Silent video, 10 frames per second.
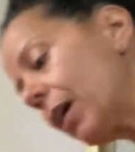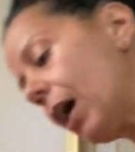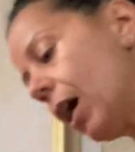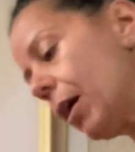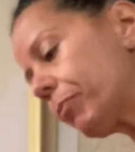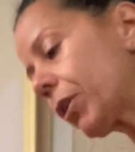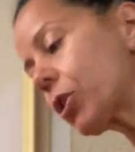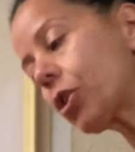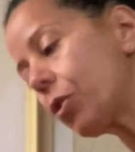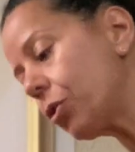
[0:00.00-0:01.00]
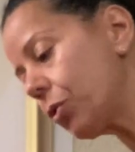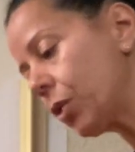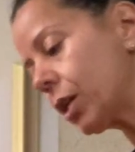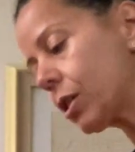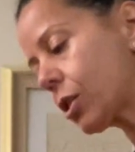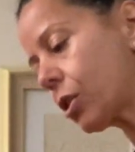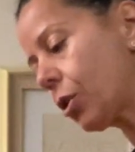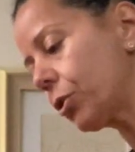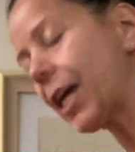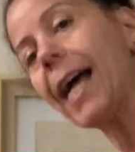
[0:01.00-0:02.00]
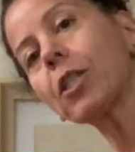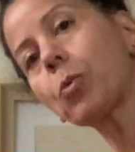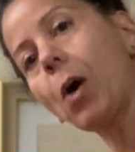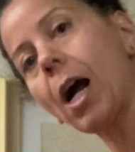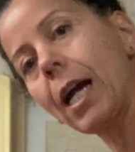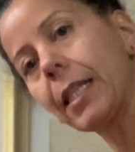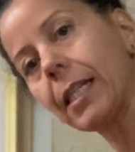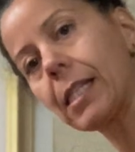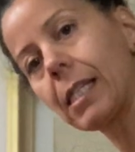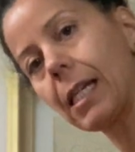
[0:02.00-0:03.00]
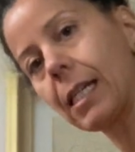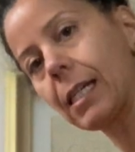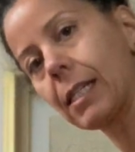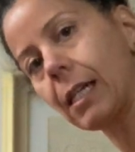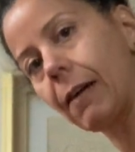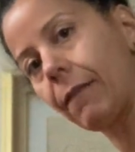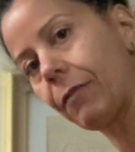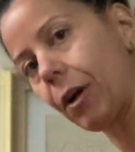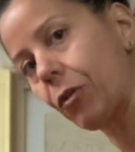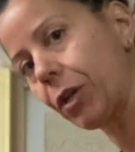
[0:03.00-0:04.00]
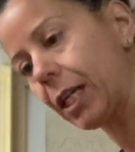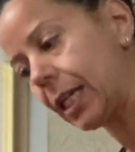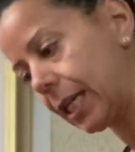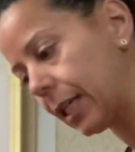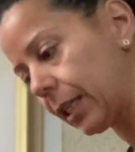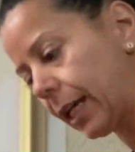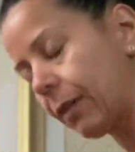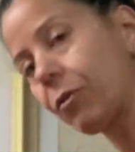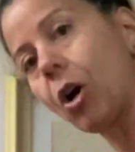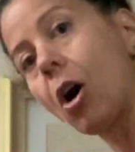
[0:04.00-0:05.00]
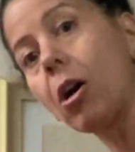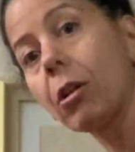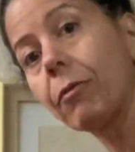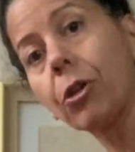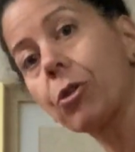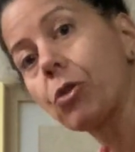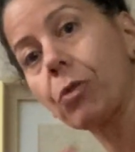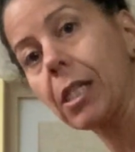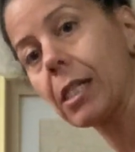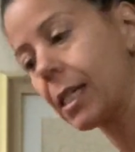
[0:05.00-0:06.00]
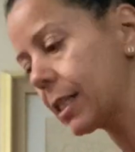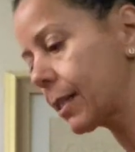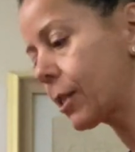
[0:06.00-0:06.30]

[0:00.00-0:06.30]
So that's why this is very healing for all of those reasons.